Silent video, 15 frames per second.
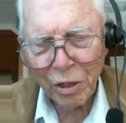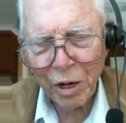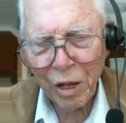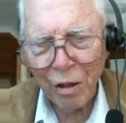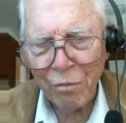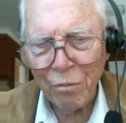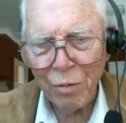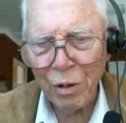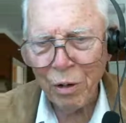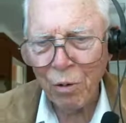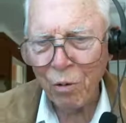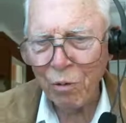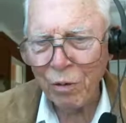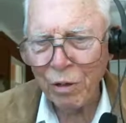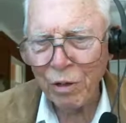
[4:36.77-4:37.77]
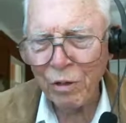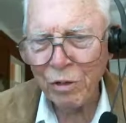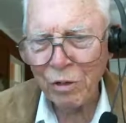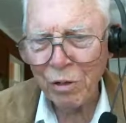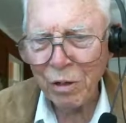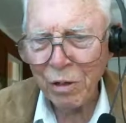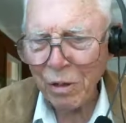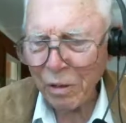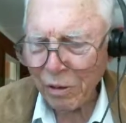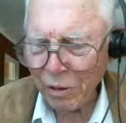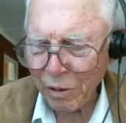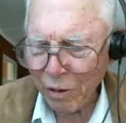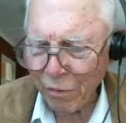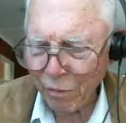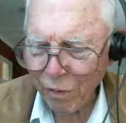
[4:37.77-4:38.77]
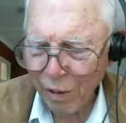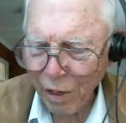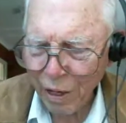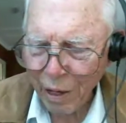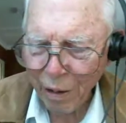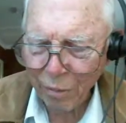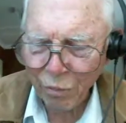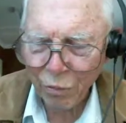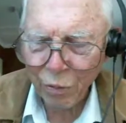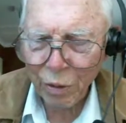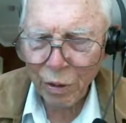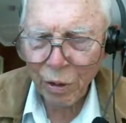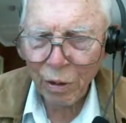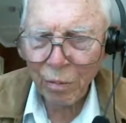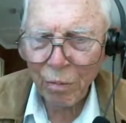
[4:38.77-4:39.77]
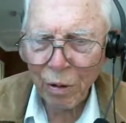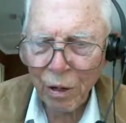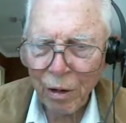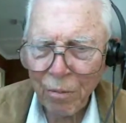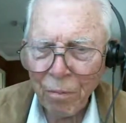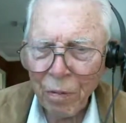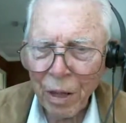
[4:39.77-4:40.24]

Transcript: and I've been over this several times with you, but